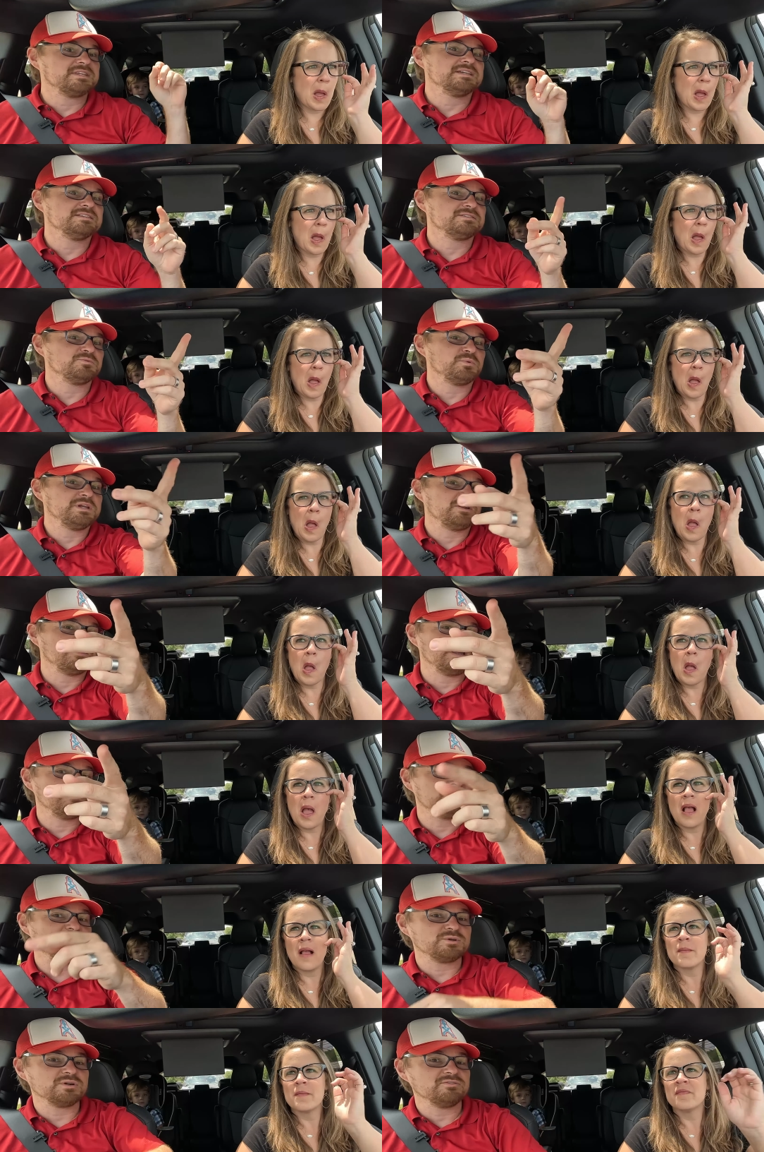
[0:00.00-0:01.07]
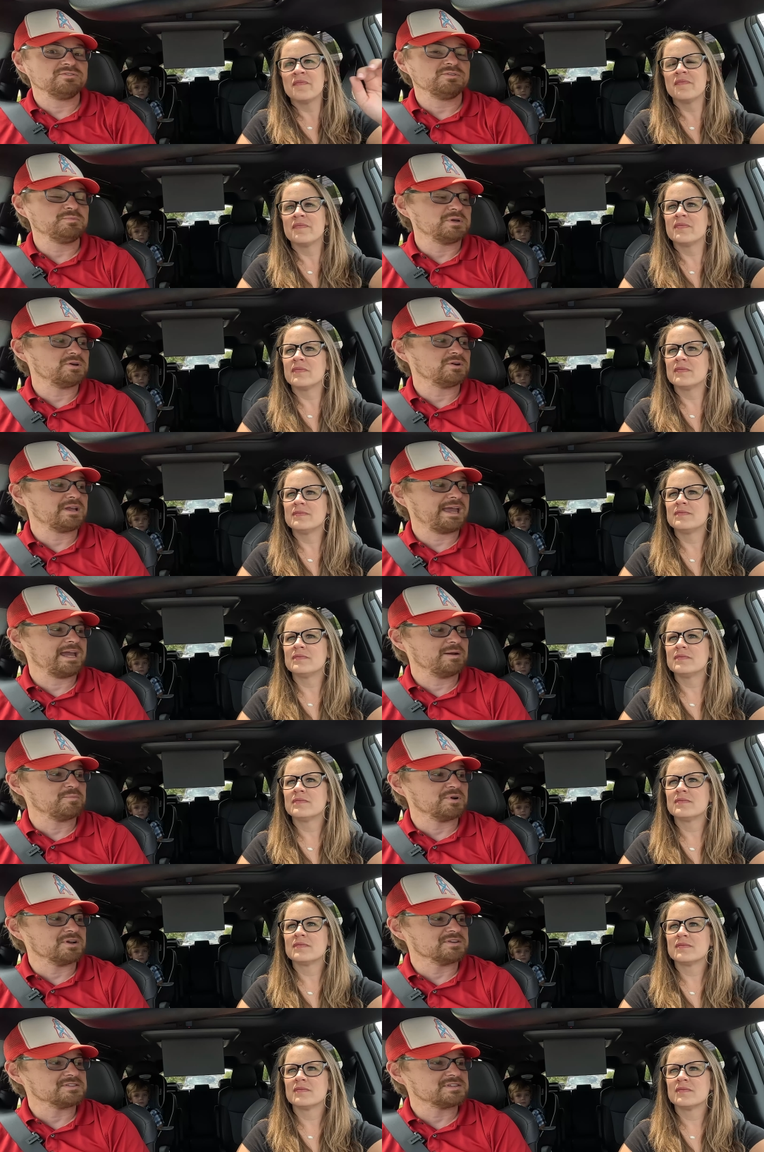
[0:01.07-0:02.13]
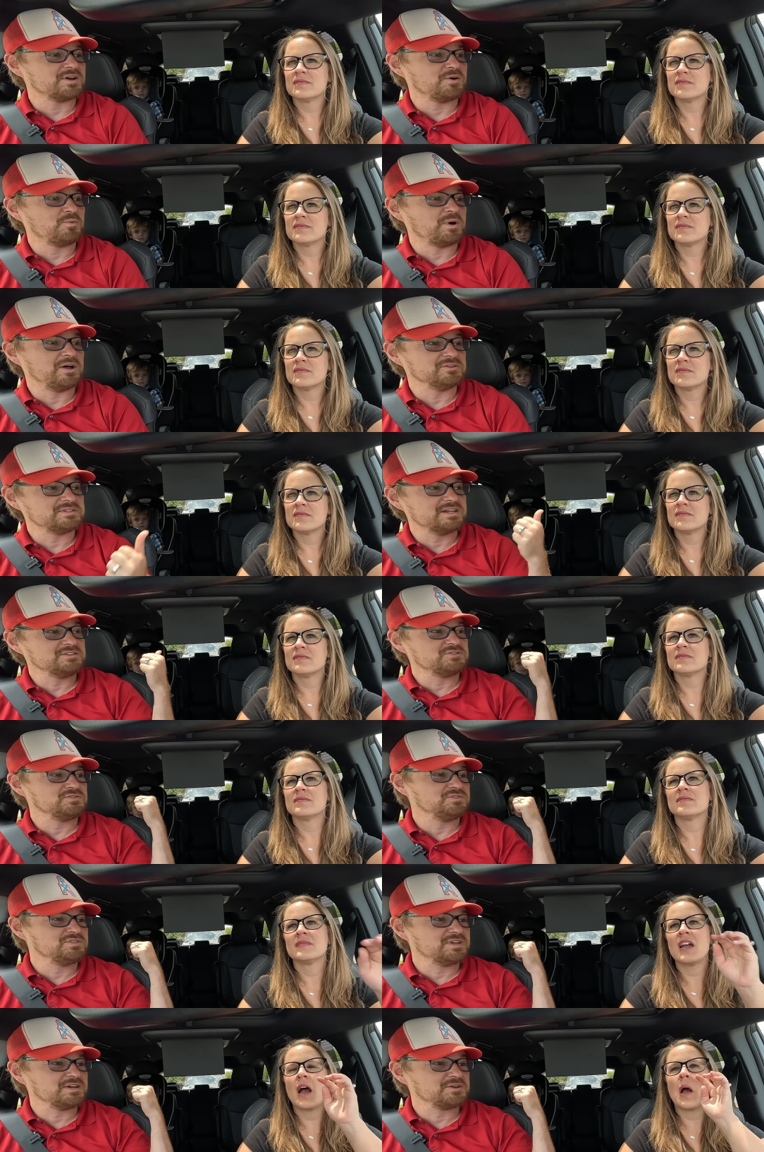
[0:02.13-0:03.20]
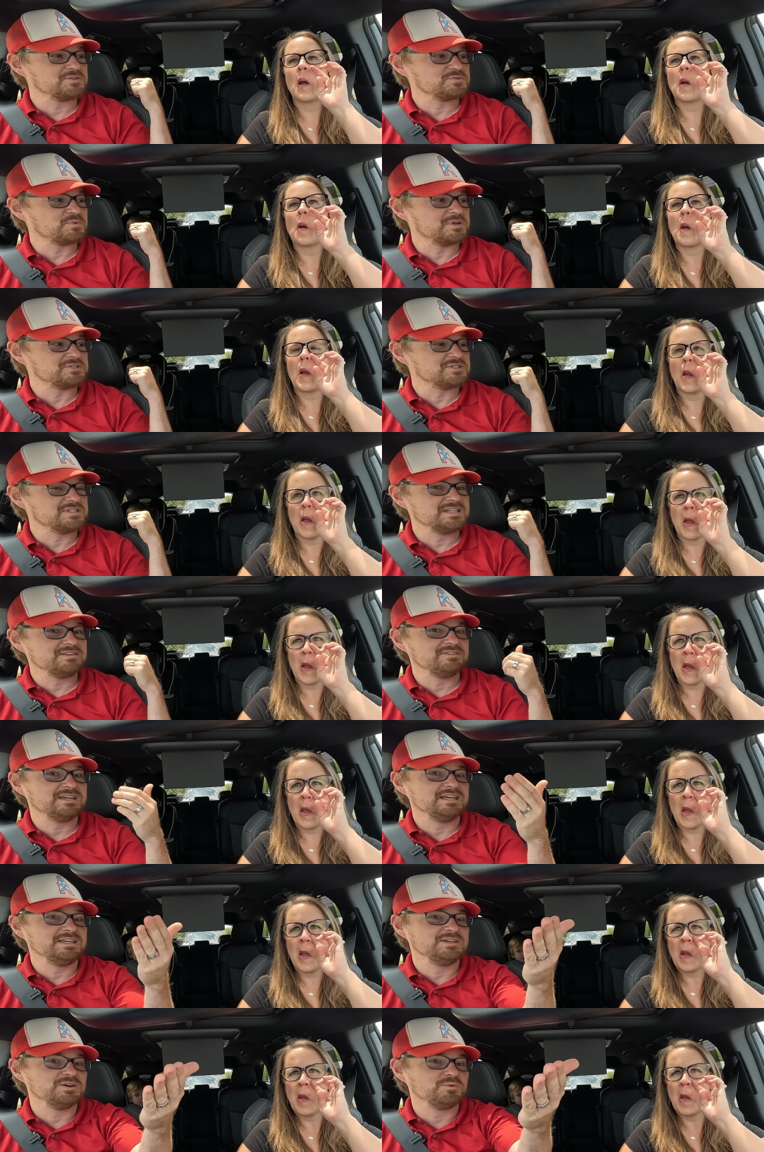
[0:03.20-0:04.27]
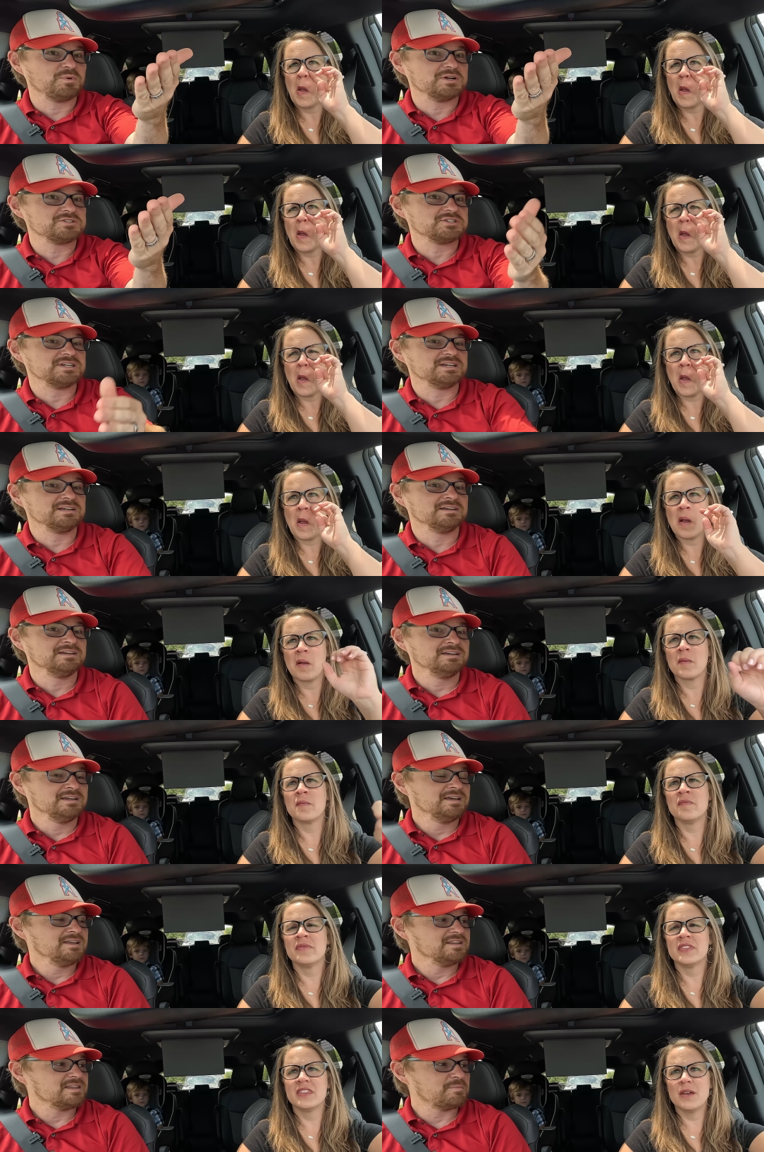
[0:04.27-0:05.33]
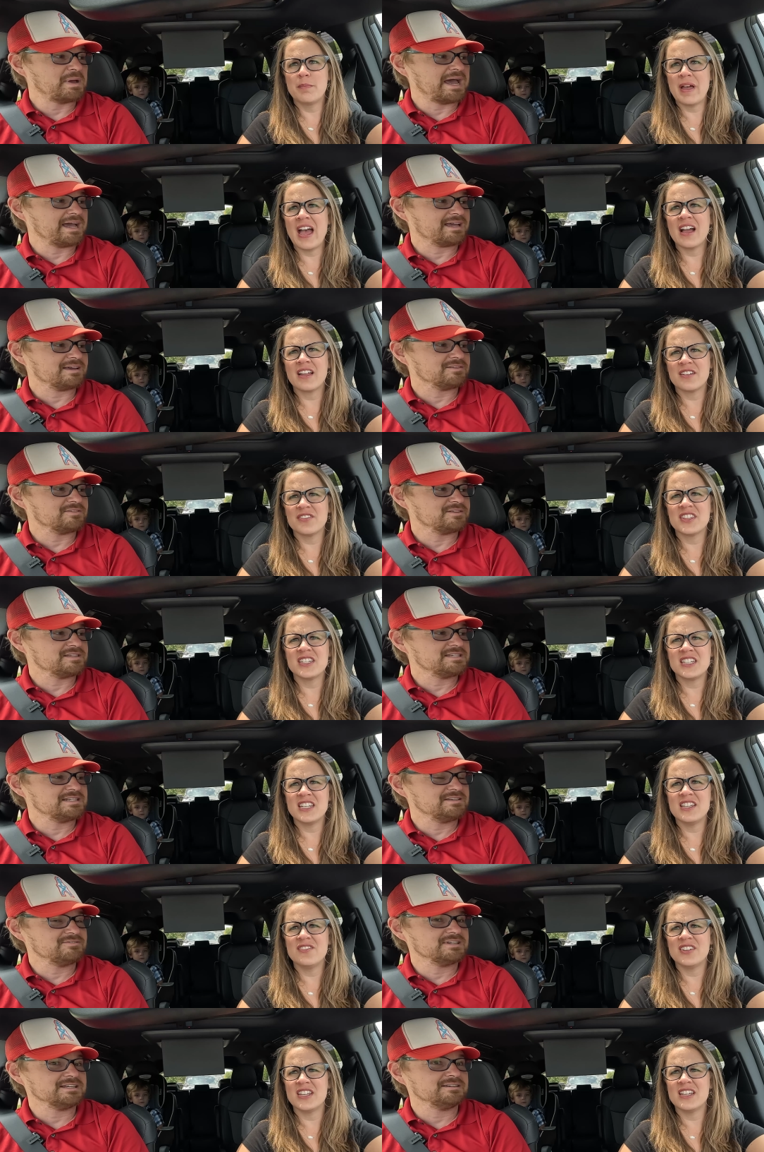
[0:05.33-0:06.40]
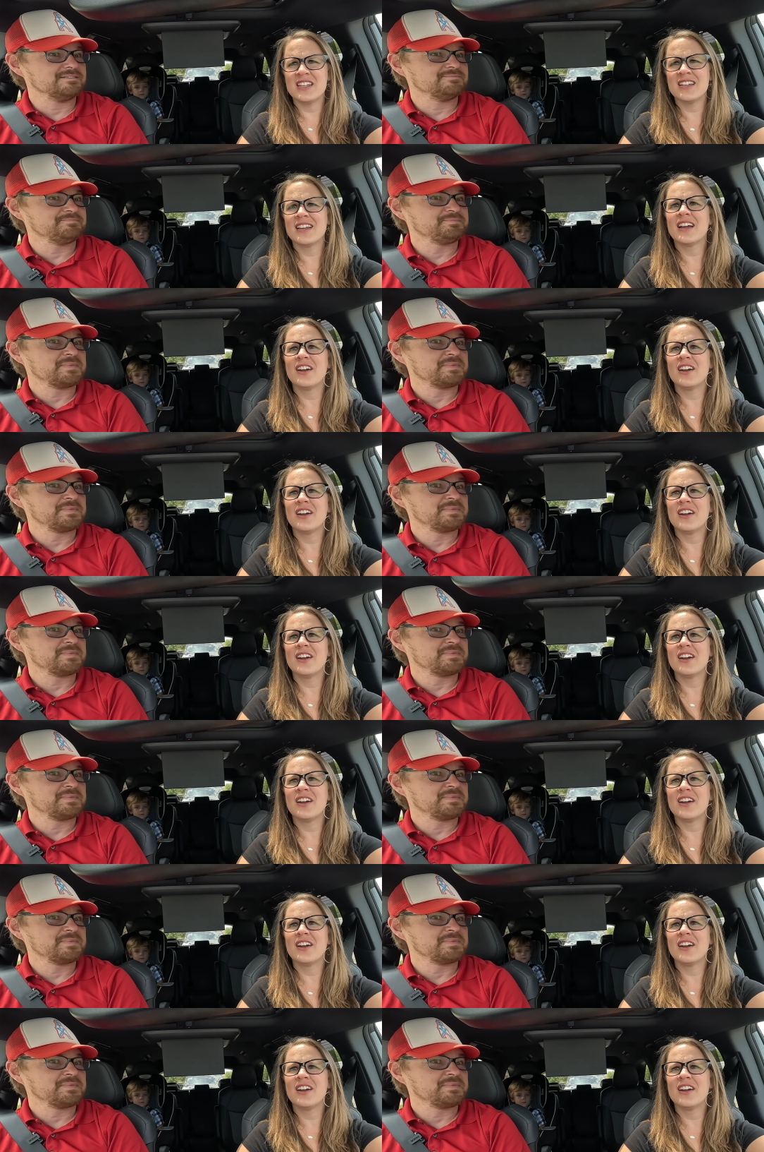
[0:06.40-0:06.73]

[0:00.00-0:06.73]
Speaker 1: this. We don't have the rearview mirror camera. So while Tucker's watching TV, you're watching the, the back, back, of, the, the TV. TV.